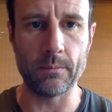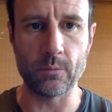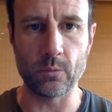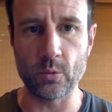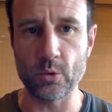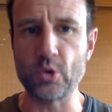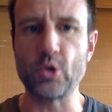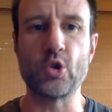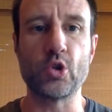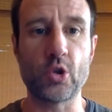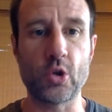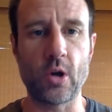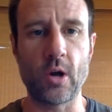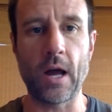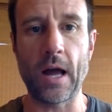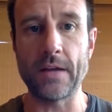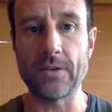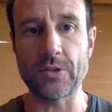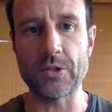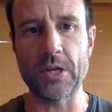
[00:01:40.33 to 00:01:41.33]
which is
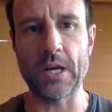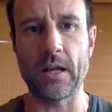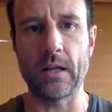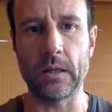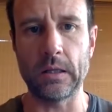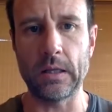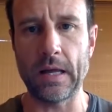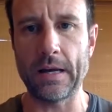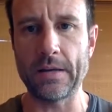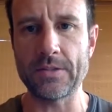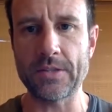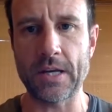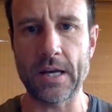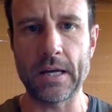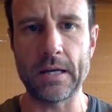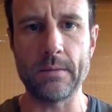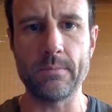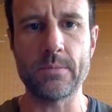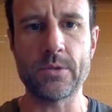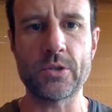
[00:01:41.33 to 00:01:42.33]
on sale a lot of
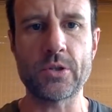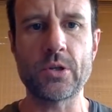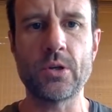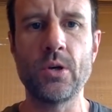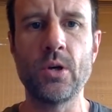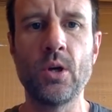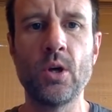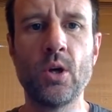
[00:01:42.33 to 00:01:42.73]
times.